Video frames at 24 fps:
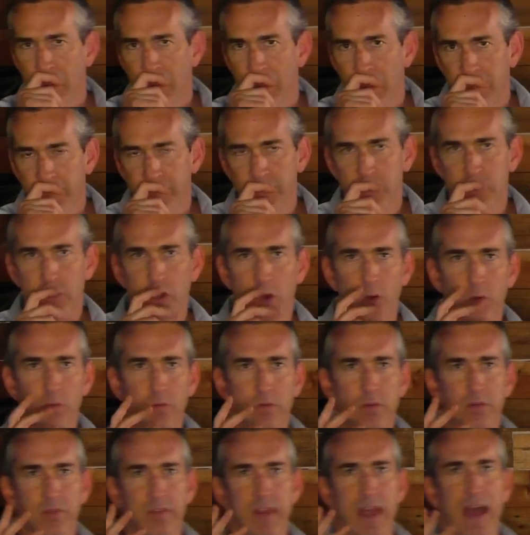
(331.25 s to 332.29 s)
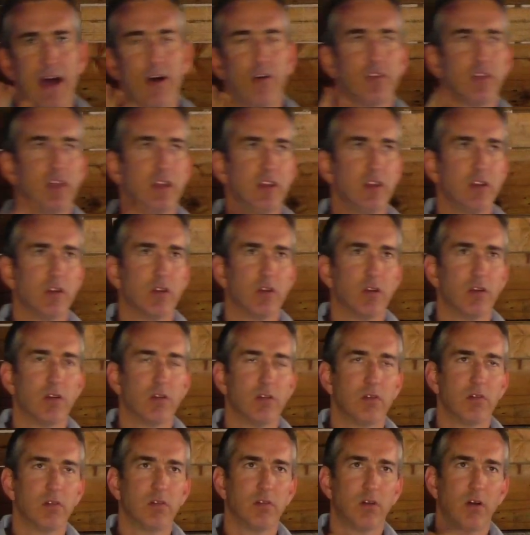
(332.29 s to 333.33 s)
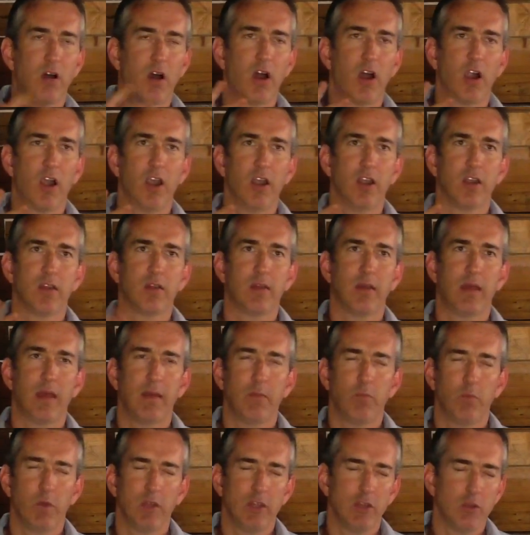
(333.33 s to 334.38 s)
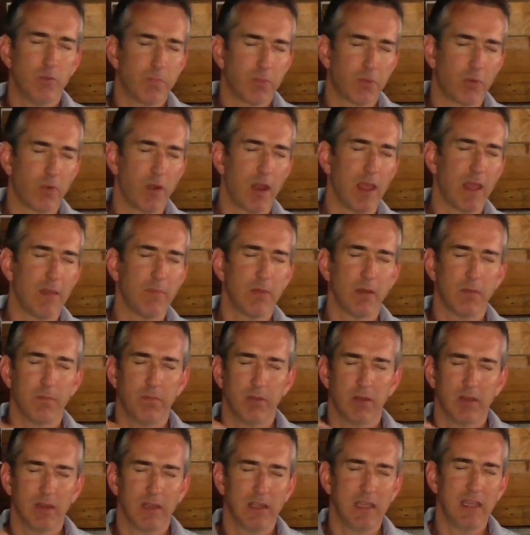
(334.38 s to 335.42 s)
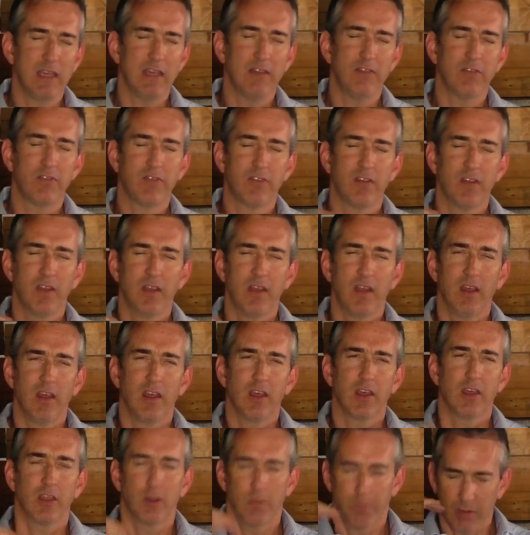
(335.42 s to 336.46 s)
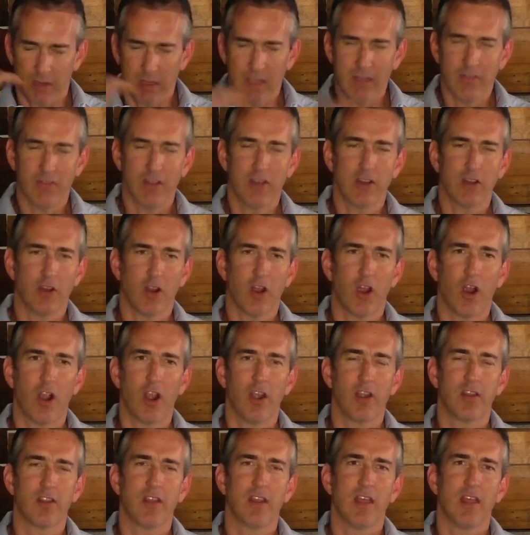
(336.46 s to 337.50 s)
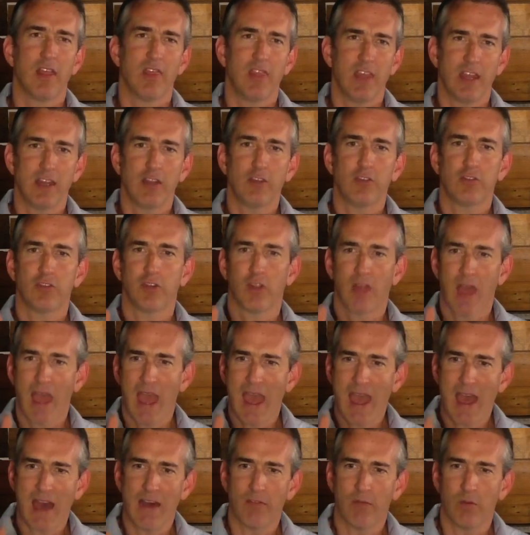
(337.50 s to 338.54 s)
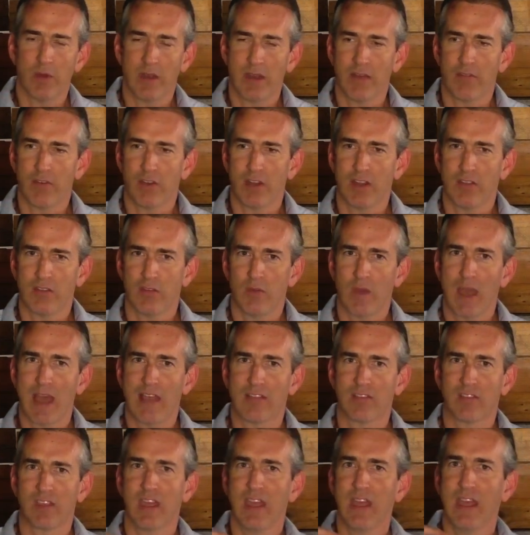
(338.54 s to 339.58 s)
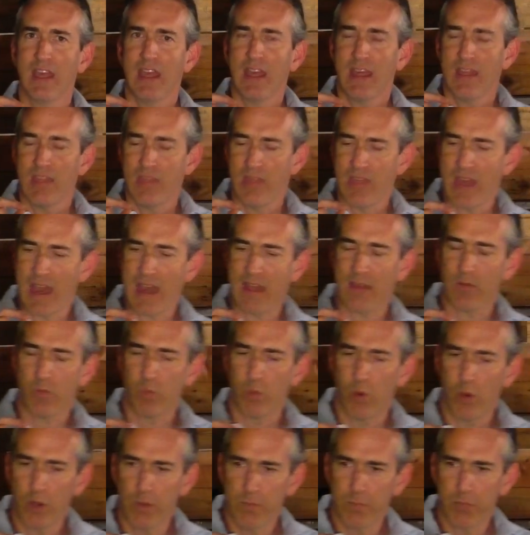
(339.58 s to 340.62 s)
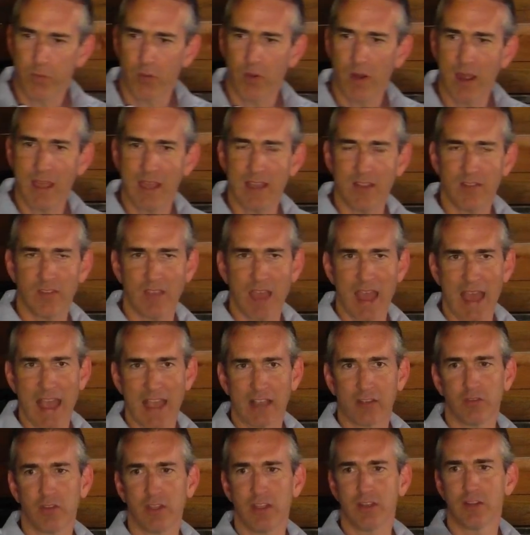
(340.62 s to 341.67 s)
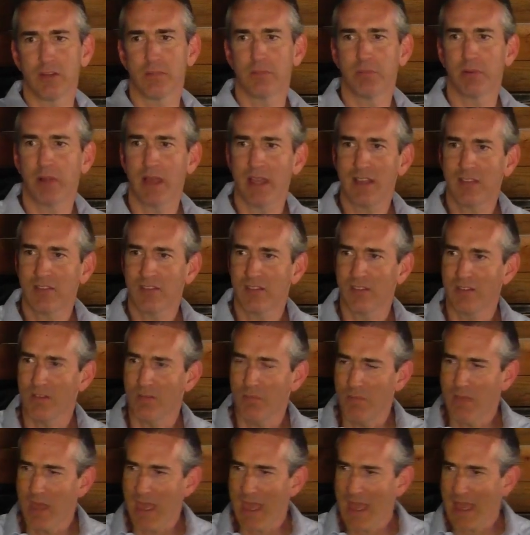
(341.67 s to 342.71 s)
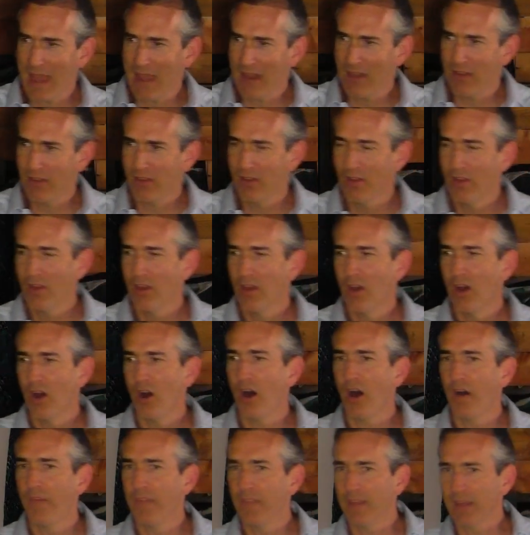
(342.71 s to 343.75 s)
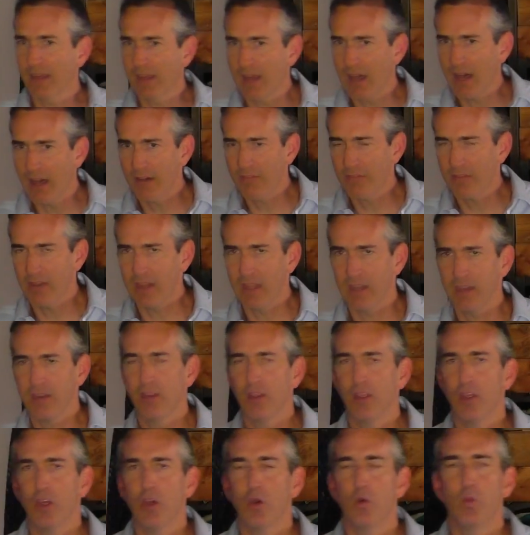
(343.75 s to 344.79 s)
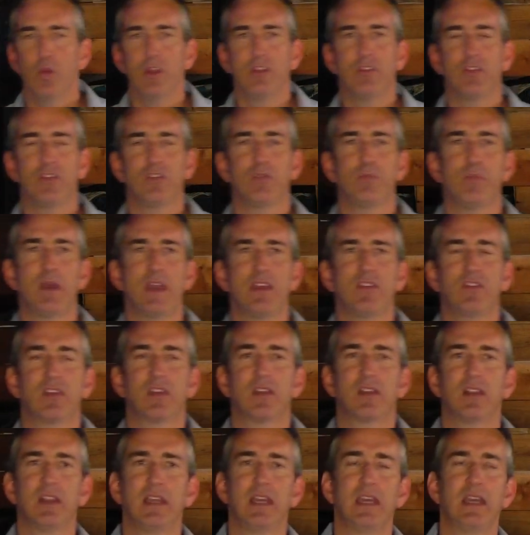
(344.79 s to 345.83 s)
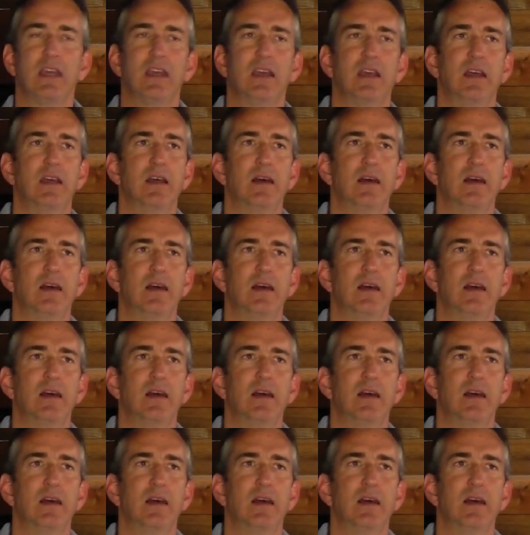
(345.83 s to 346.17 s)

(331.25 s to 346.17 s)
if you don't doubt in your heart when you pray, but believe in your heart, then you shall have whatever it is you ask. That word pray is actually to place a demand on the covenant, which is basically